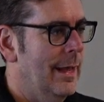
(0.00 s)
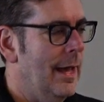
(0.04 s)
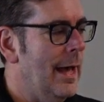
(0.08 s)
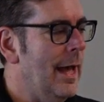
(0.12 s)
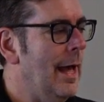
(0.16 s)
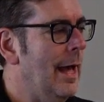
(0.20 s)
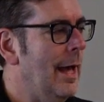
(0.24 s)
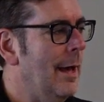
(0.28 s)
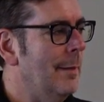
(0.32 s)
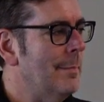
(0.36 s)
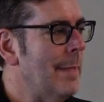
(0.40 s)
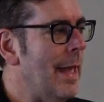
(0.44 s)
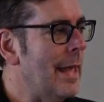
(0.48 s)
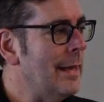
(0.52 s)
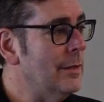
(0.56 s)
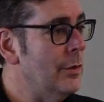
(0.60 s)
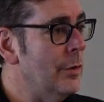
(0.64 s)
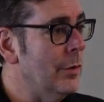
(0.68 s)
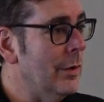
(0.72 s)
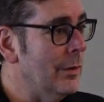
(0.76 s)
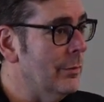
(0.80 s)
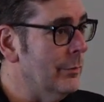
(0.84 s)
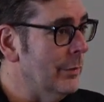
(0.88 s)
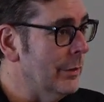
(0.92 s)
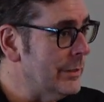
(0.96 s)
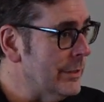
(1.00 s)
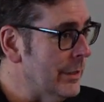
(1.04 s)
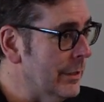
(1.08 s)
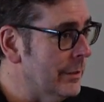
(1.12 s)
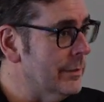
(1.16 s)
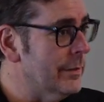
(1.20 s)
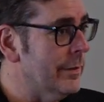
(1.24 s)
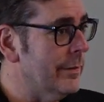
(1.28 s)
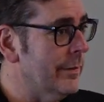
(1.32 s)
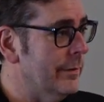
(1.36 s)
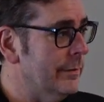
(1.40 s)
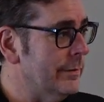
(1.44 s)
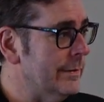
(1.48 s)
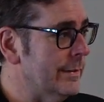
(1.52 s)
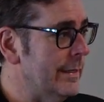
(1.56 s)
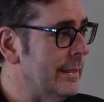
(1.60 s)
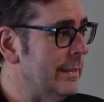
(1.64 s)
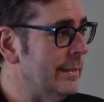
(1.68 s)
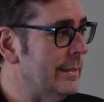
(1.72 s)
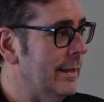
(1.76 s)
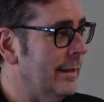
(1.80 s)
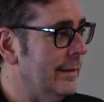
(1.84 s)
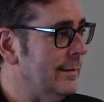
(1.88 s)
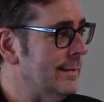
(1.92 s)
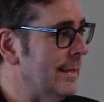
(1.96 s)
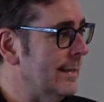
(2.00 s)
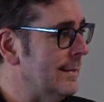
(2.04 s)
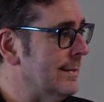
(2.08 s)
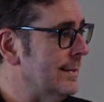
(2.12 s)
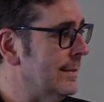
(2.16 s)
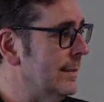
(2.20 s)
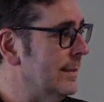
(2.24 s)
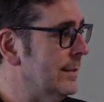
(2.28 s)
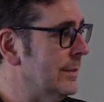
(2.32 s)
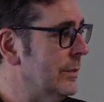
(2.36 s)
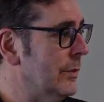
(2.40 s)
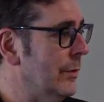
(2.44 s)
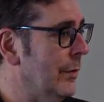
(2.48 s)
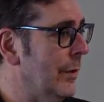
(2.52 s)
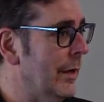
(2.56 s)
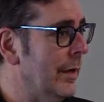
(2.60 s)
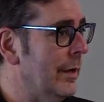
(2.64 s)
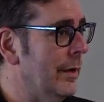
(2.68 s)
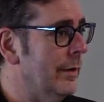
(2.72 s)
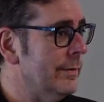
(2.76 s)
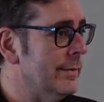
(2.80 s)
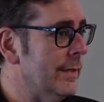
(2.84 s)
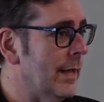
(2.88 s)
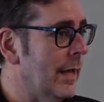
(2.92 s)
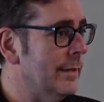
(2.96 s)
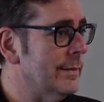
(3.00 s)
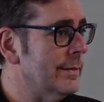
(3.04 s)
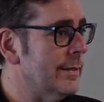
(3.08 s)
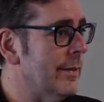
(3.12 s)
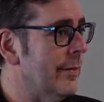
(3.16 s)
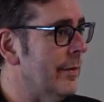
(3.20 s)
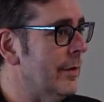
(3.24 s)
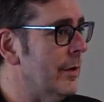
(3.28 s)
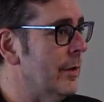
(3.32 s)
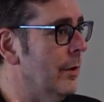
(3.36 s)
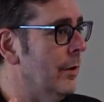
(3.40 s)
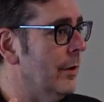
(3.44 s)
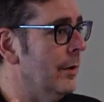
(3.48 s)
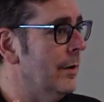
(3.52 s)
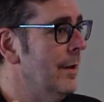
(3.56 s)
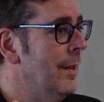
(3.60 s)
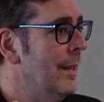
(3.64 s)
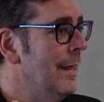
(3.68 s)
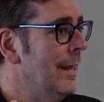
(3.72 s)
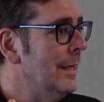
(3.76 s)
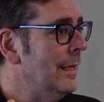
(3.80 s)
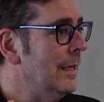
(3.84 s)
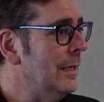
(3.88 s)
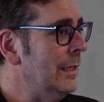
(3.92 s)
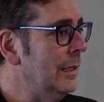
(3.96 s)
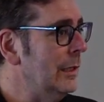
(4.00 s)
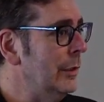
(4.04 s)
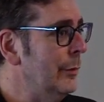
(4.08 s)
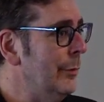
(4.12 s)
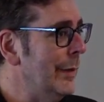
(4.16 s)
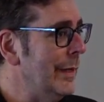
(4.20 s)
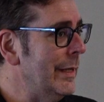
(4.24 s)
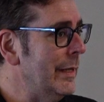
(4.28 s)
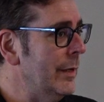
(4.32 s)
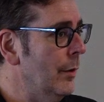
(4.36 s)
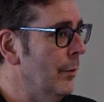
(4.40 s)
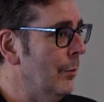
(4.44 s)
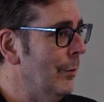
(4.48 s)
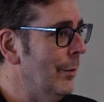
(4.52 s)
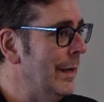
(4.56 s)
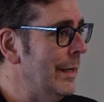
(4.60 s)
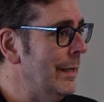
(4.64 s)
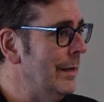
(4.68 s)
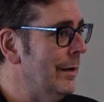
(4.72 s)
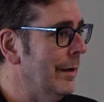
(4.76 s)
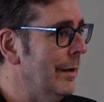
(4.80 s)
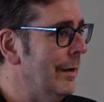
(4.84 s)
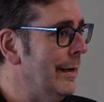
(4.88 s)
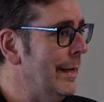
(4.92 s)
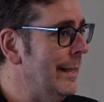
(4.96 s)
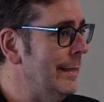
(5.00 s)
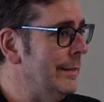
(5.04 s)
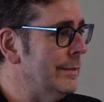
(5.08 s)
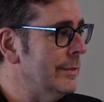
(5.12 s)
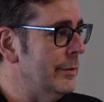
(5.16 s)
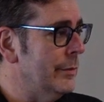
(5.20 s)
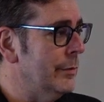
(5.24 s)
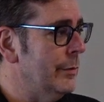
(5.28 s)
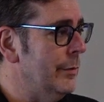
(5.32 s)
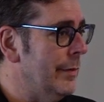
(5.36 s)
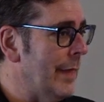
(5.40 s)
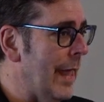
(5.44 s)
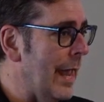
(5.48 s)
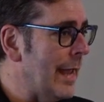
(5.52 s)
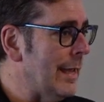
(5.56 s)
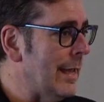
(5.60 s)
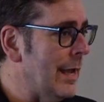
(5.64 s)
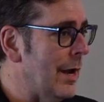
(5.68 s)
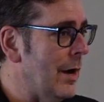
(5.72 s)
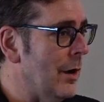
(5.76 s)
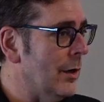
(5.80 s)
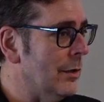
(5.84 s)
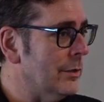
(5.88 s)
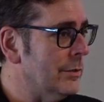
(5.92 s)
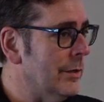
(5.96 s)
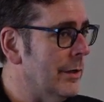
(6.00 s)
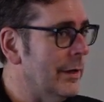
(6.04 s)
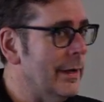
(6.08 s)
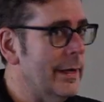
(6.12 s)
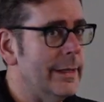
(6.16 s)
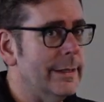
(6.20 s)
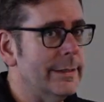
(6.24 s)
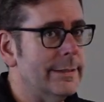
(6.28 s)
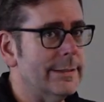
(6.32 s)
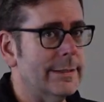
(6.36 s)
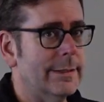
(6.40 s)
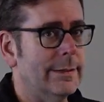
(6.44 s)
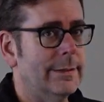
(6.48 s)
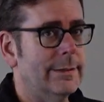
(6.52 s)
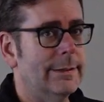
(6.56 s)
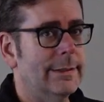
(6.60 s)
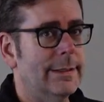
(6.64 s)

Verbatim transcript: um, and you can return to those details as the story goes on, so that you're cluing your reader into who that character is.